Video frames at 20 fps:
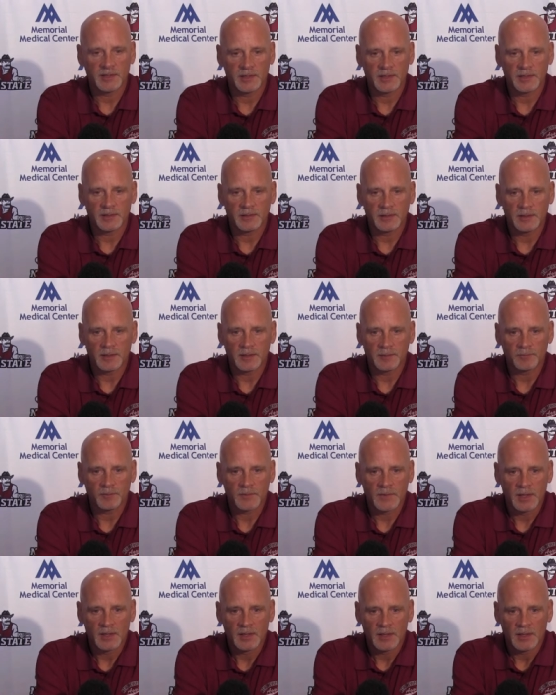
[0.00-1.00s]
And
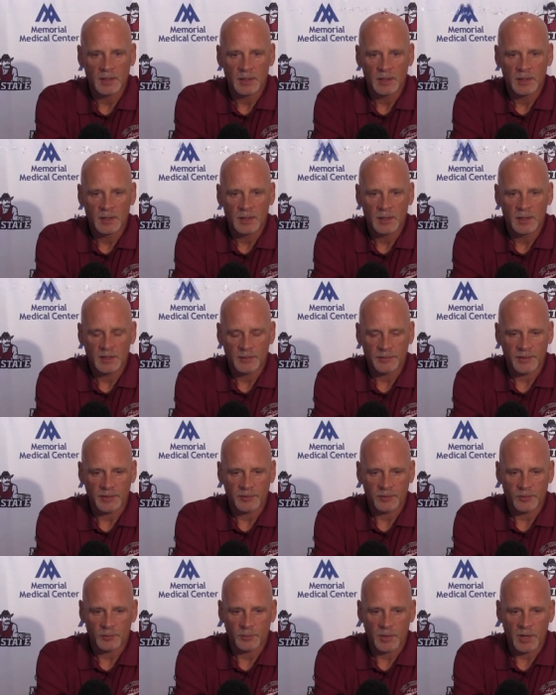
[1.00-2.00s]
I
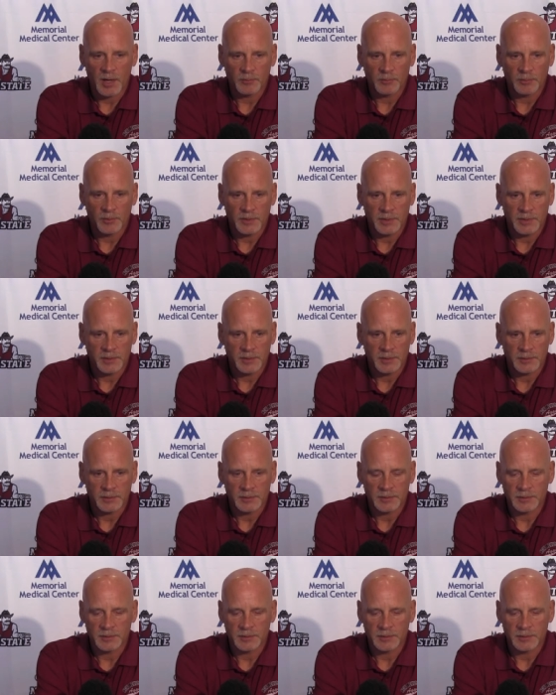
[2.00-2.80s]
think they're probably